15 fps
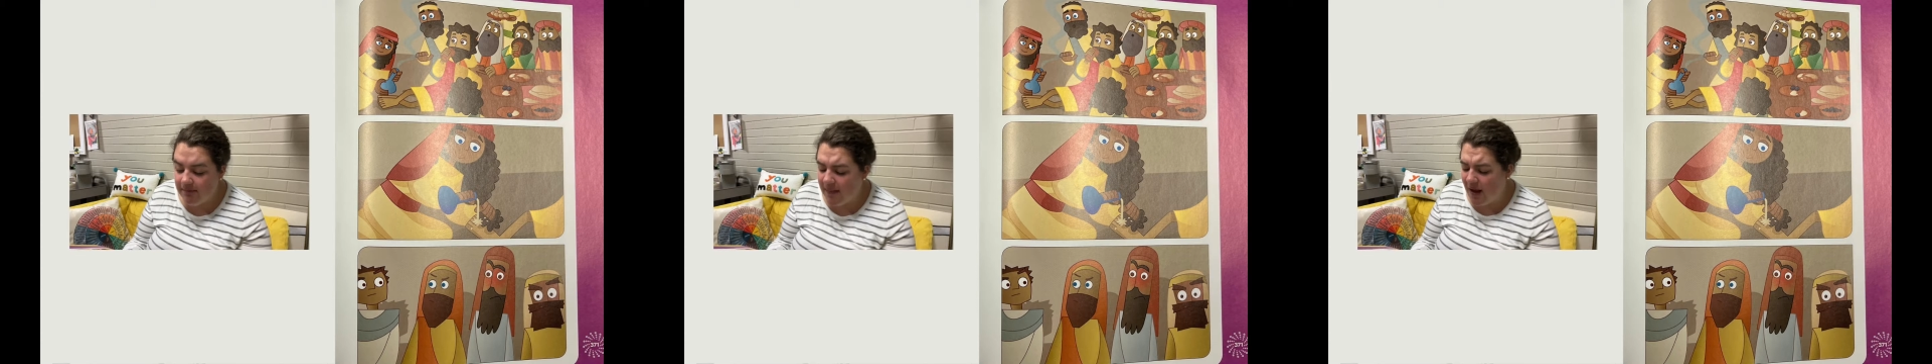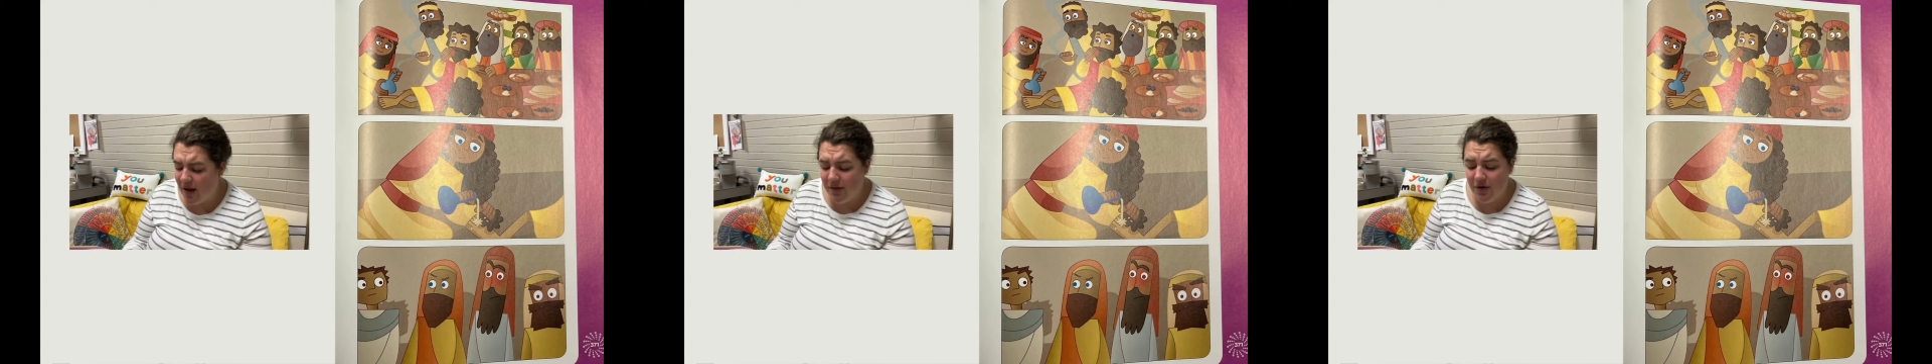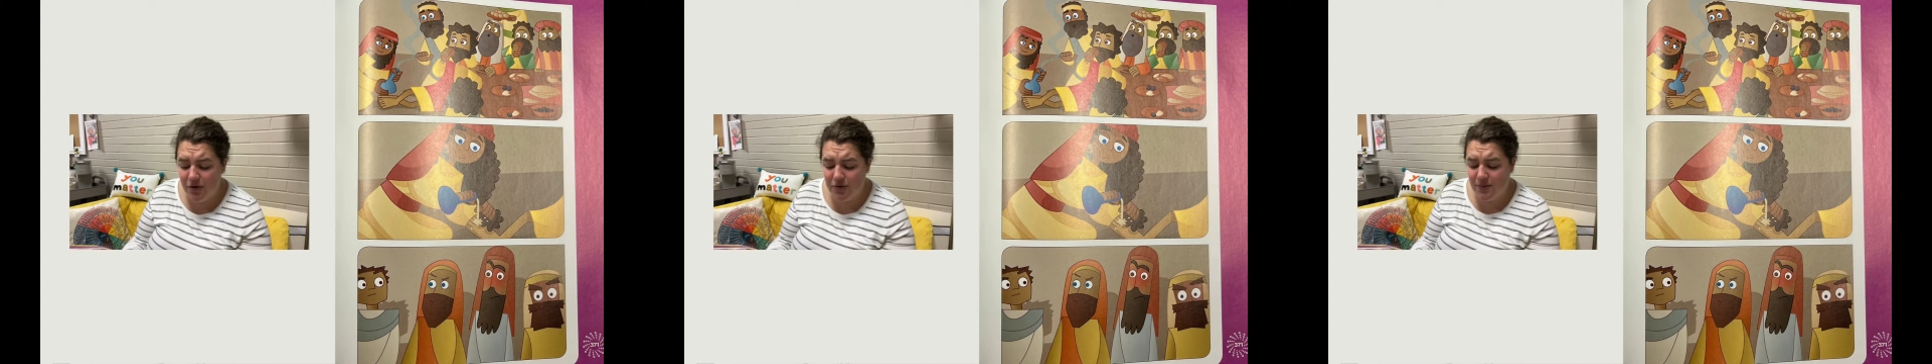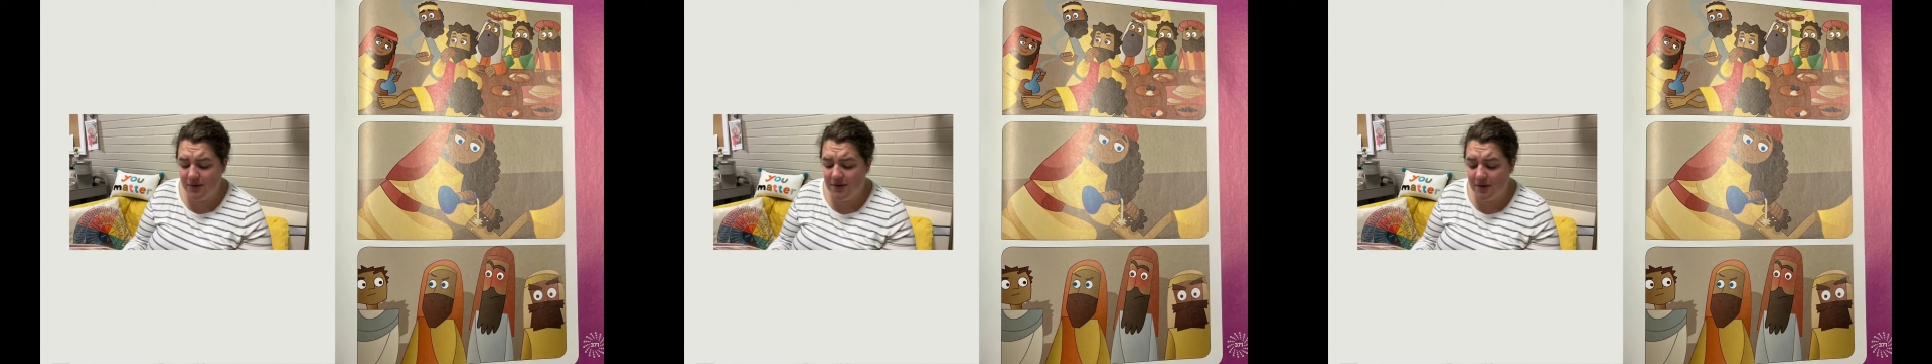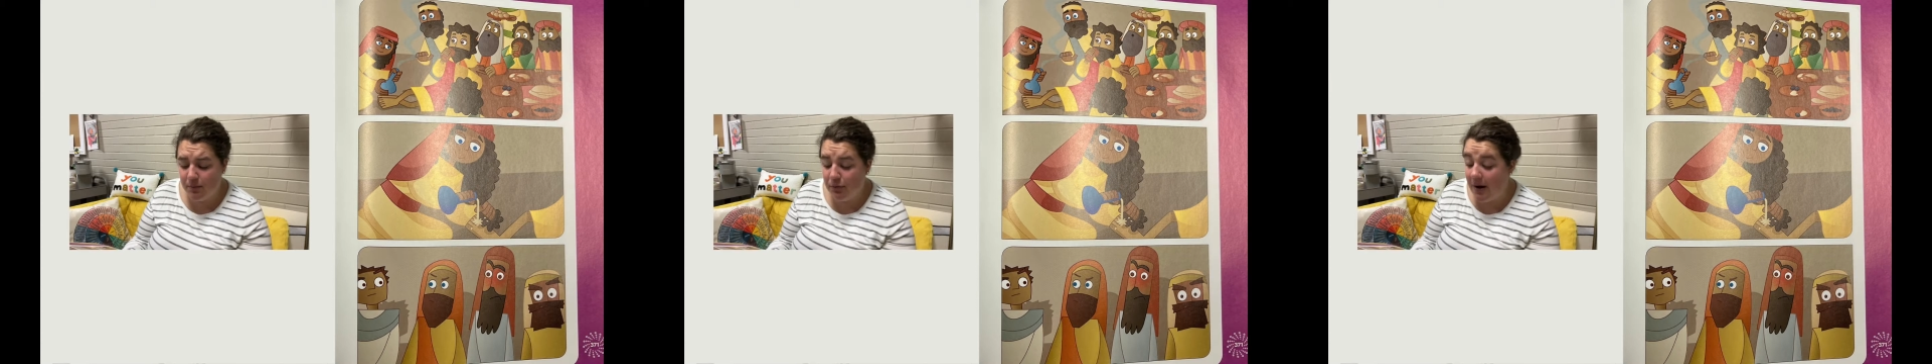Others were
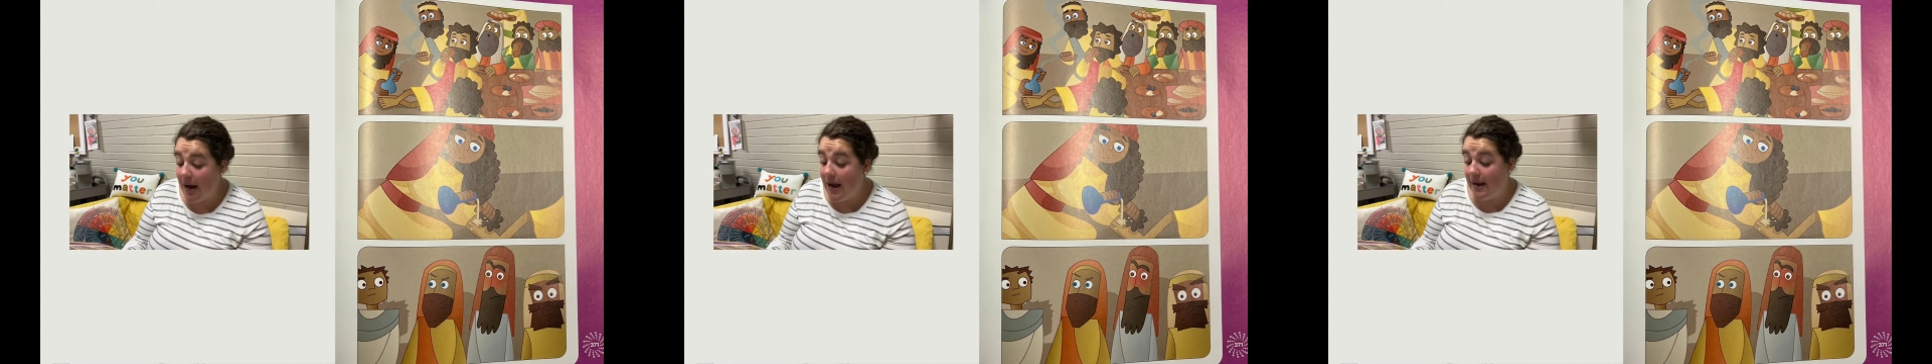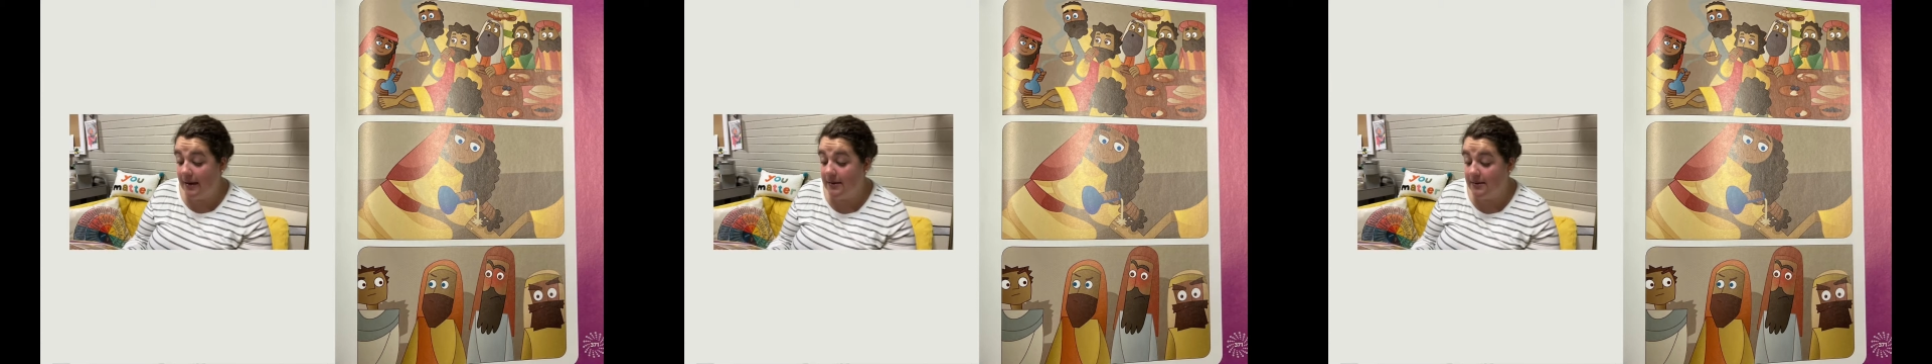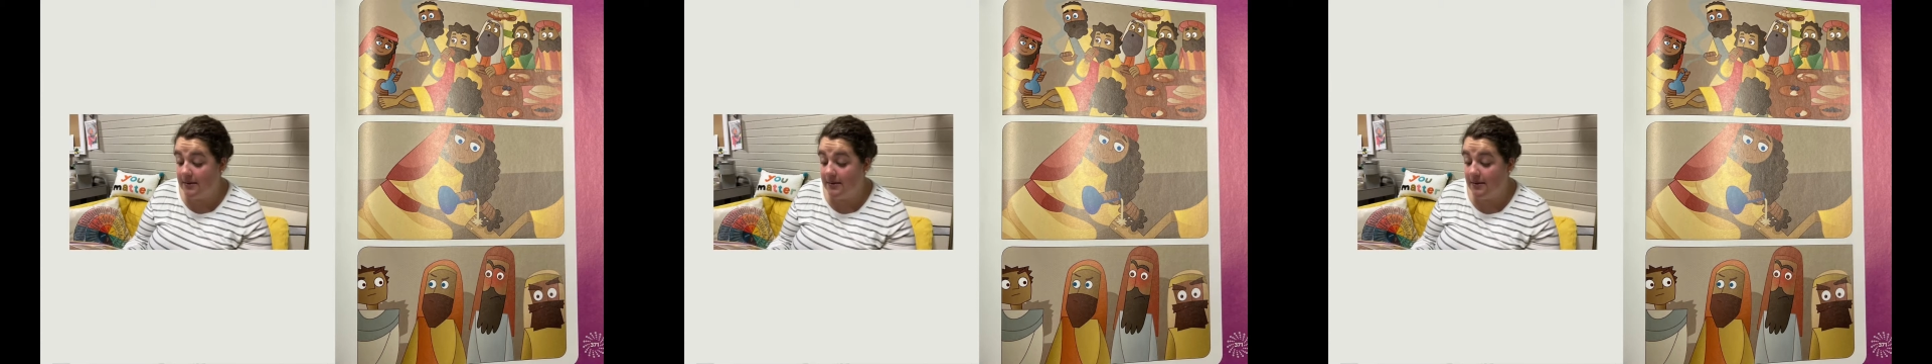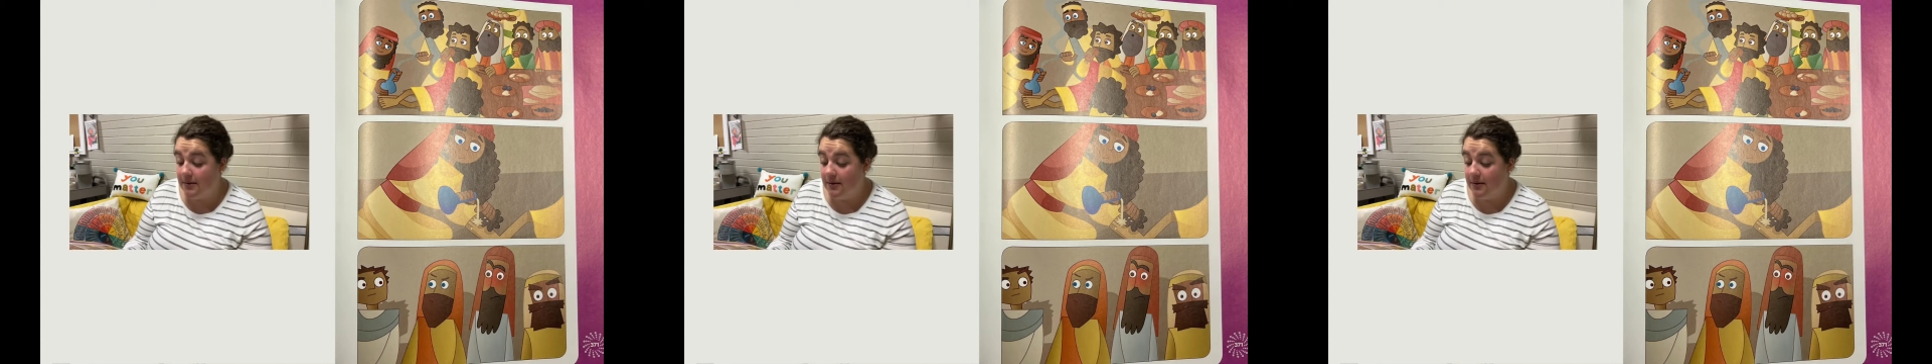surprised.